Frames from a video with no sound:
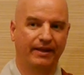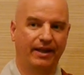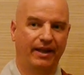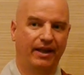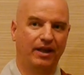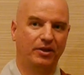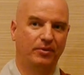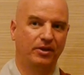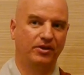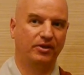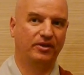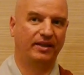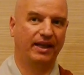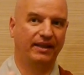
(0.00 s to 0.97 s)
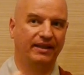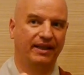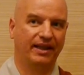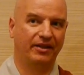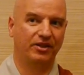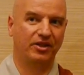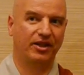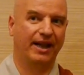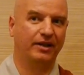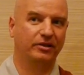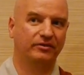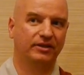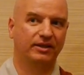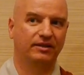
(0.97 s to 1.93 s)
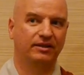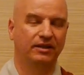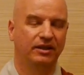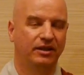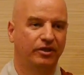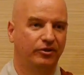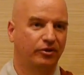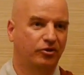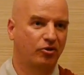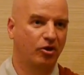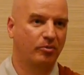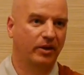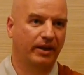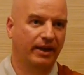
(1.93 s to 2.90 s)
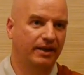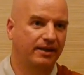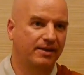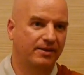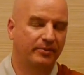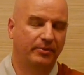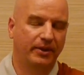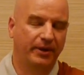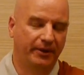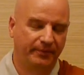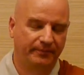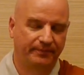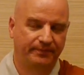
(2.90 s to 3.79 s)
In other words, you take the energy out of it, the trauma can disappear.